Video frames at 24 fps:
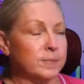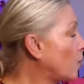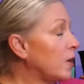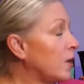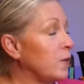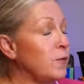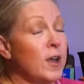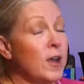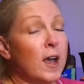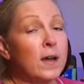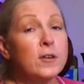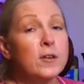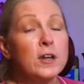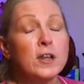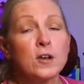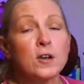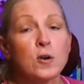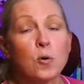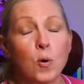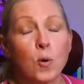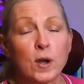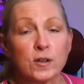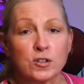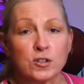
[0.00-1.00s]
So if you have any
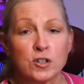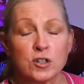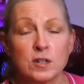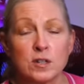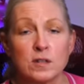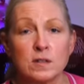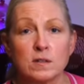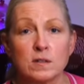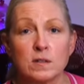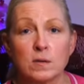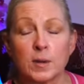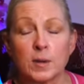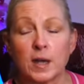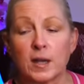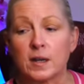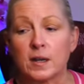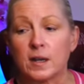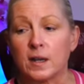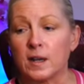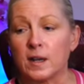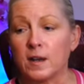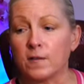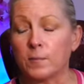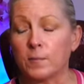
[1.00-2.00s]
questions about
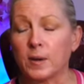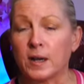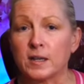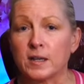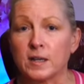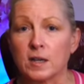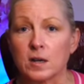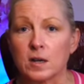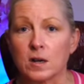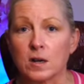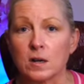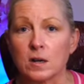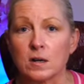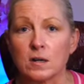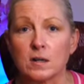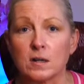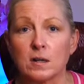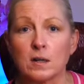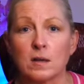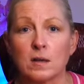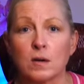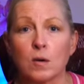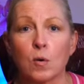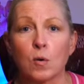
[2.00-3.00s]
any of my gear
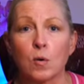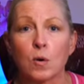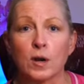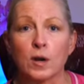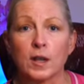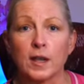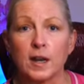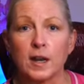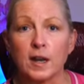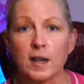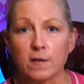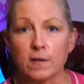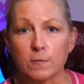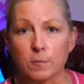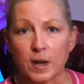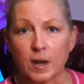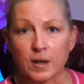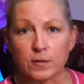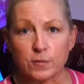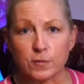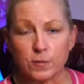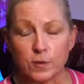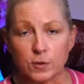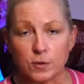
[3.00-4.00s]
or any of
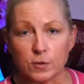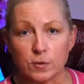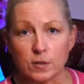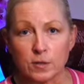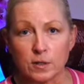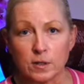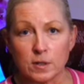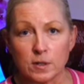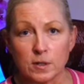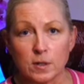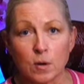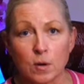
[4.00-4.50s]
my food,